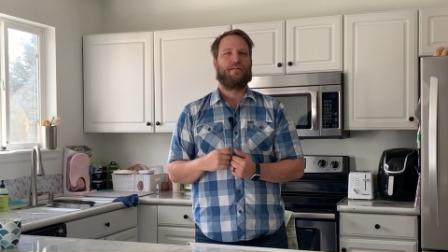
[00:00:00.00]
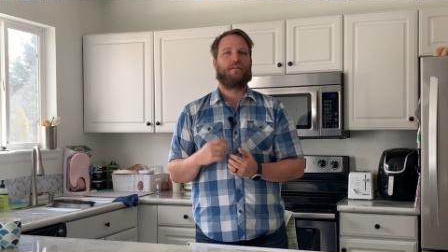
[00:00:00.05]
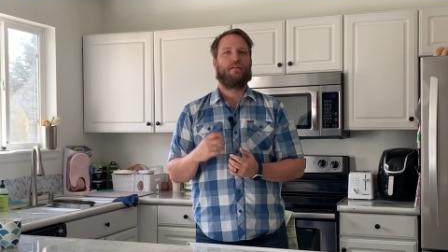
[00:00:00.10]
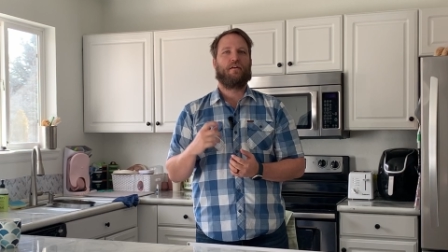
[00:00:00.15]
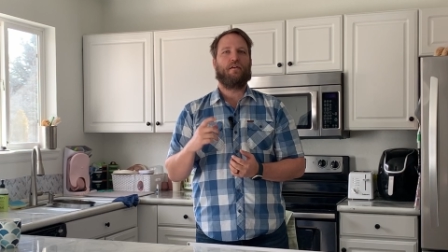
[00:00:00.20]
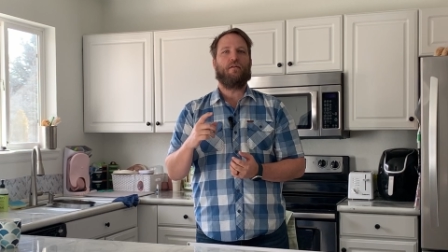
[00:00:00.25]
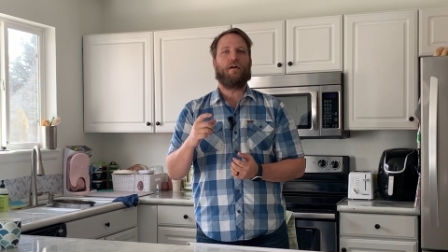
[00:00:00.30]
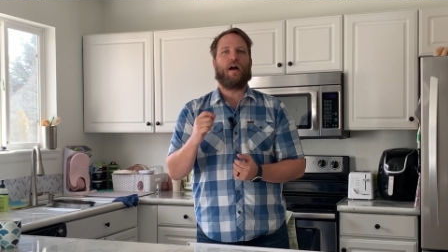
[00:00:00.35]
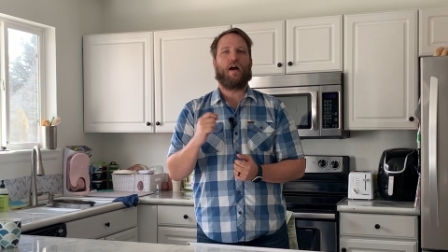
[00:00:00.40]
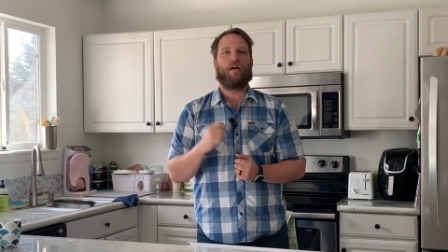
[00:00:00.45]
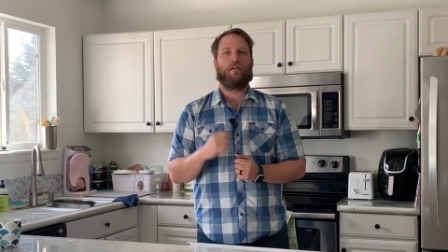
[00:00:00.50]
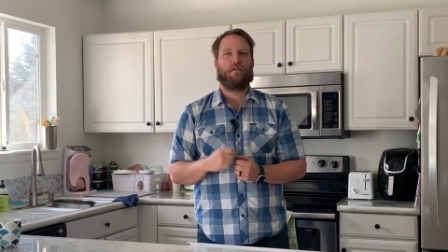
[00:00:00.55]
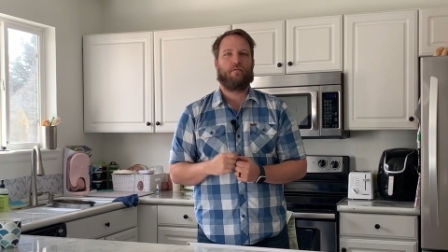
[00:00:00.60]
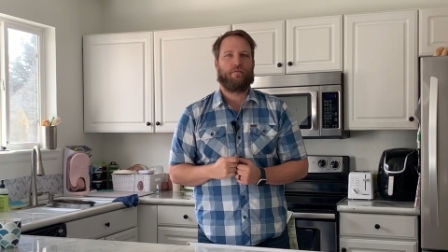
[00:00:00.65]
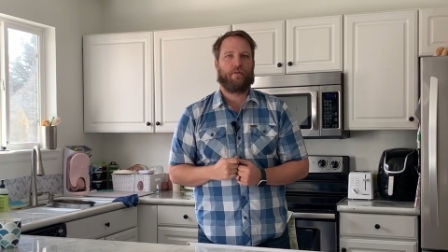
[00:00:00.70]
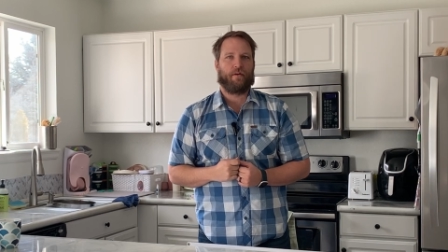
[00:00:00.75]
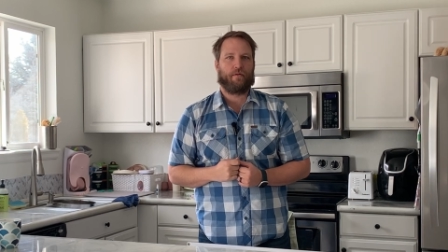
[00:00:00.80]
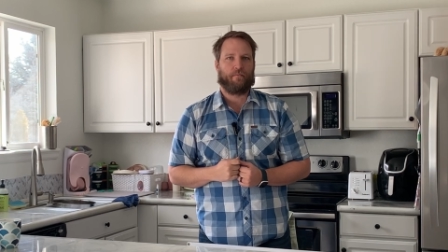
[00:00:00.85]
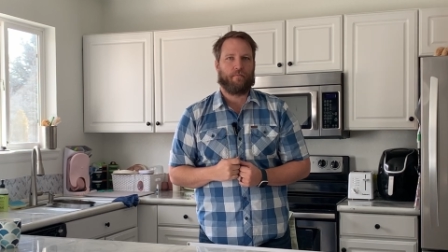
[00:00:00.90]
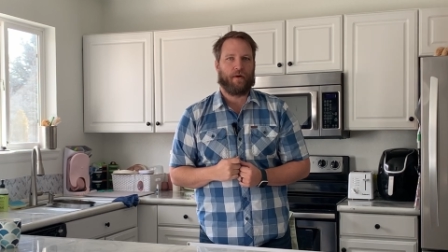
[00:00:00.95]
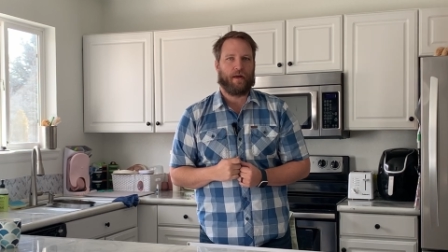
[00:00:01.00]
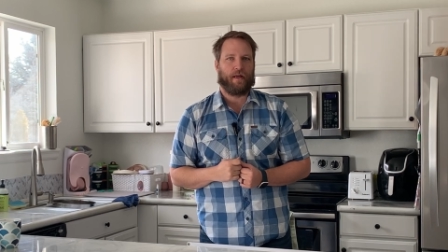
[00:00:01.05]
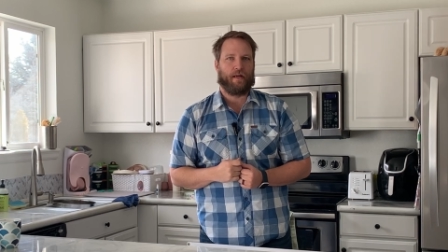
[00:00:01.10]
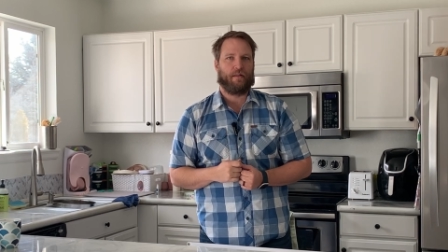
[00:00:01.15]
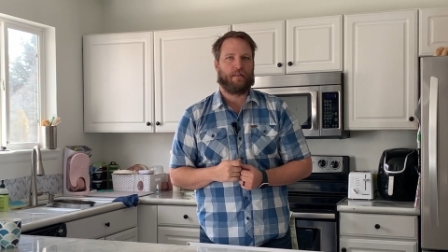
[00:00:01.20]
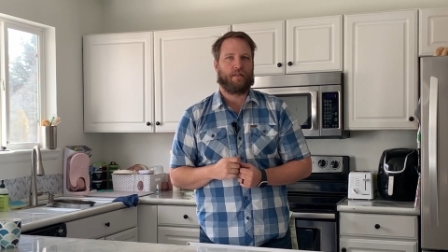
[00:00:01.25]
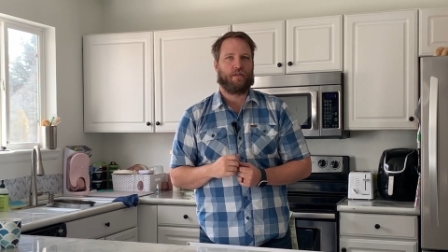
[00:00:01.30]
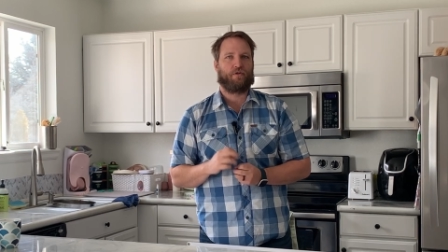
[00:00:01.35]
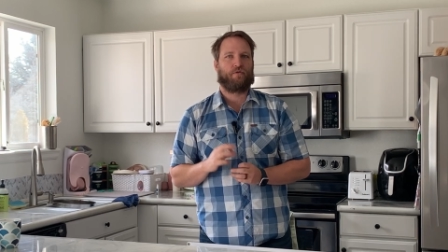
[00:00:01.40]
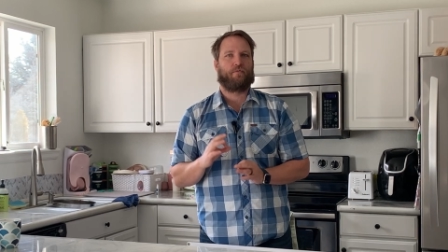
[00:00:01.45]
go out of your way
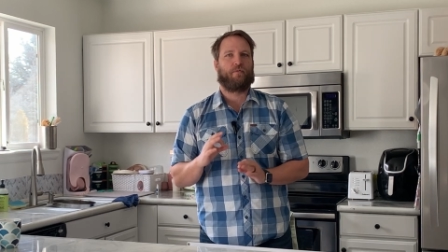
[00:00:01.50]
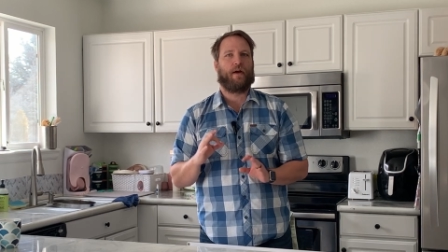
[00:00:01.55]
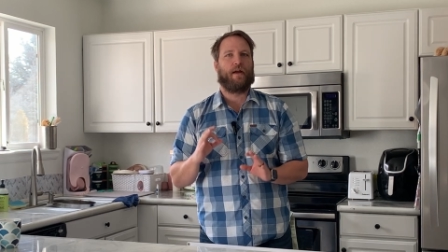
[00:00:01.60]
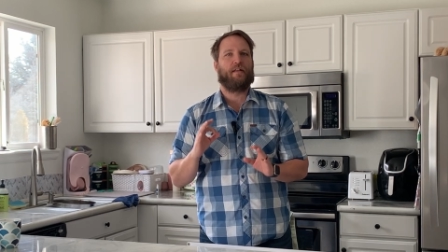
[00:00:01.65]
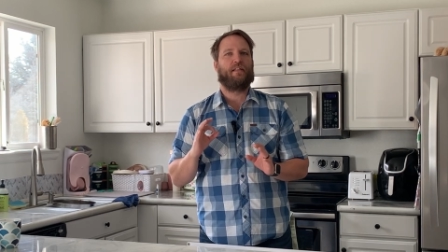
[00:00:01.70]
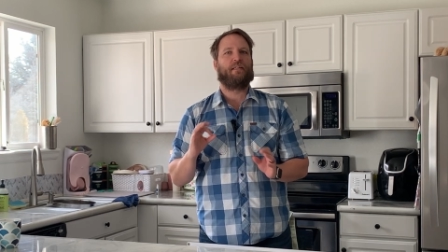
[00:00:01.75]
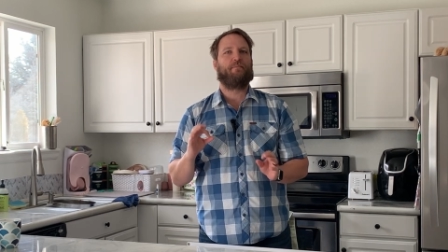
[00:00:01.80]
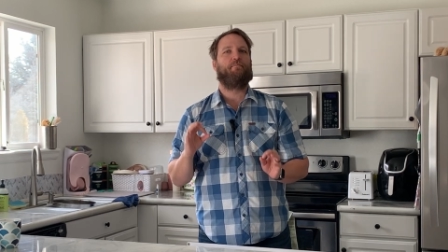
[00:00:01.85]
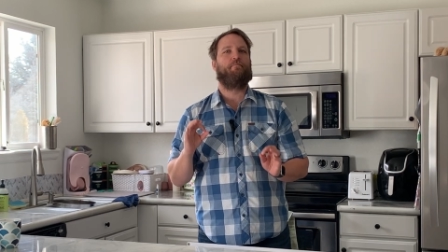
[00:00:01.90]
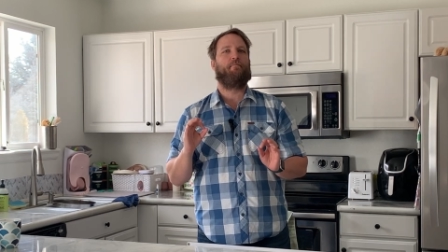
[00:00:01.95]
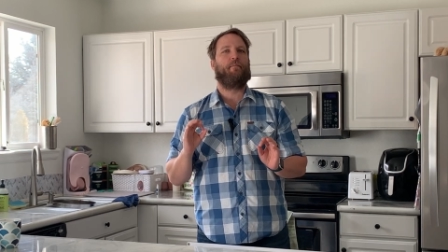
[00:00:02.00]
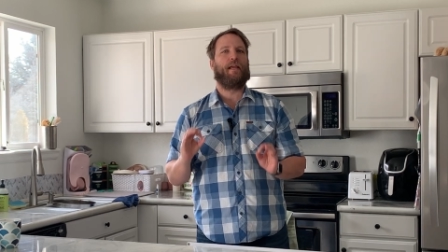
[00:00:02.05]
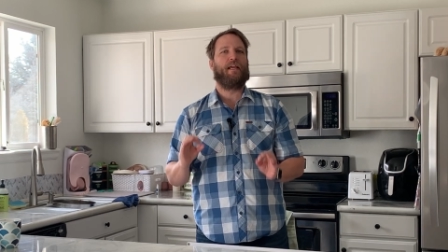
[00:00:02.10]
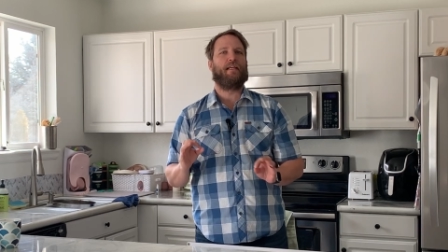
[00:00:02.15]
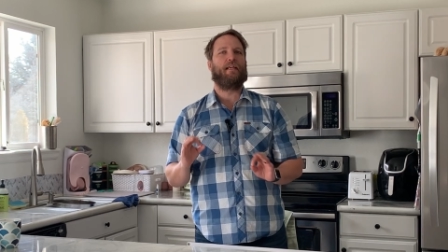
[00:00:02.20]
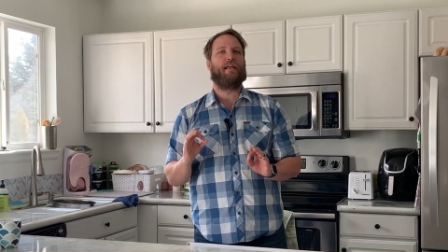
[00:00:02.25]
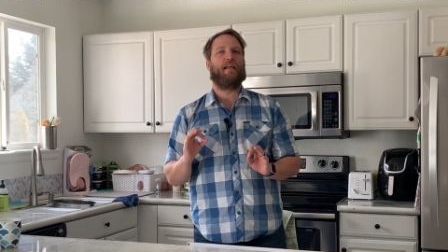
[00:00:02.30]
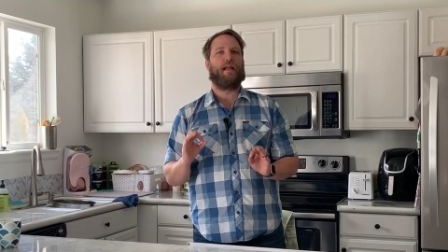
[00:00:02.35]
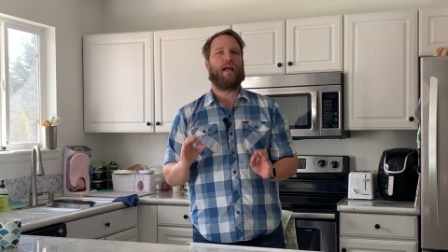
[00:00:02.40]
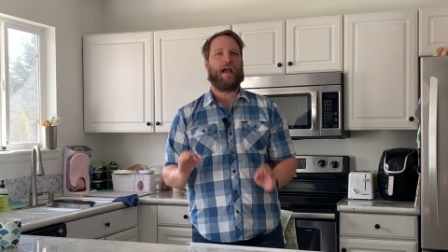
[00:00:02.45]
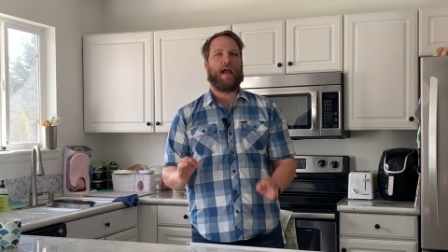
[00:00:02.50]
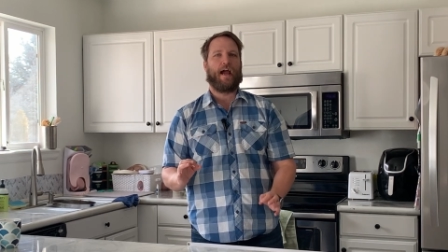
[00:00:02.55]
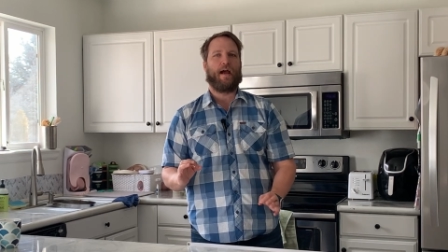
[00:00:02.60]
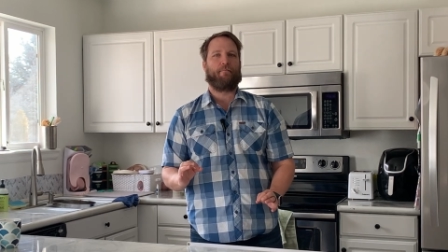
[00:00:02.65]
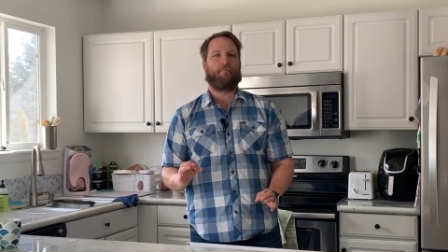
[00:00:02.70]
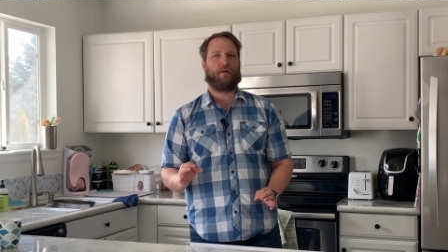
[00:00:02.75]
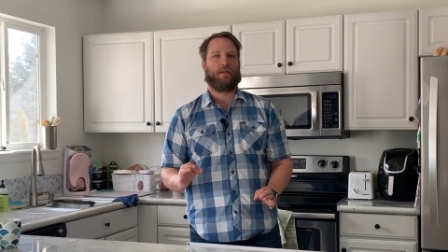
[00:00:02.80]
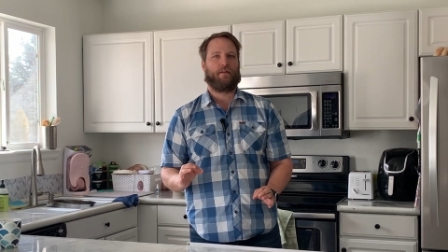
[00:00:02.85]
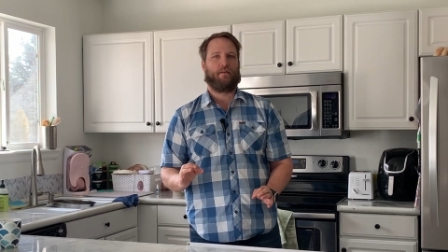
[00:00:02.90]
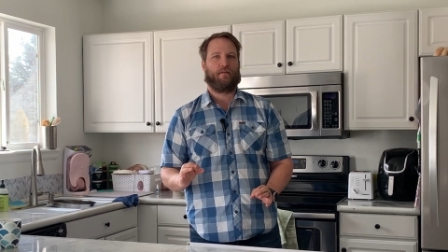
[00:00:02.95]
to try to make it
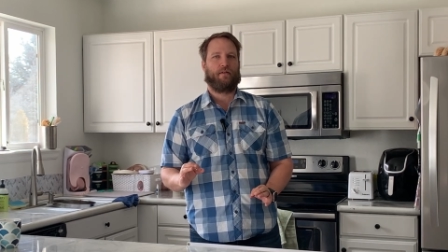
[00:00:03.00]
happen.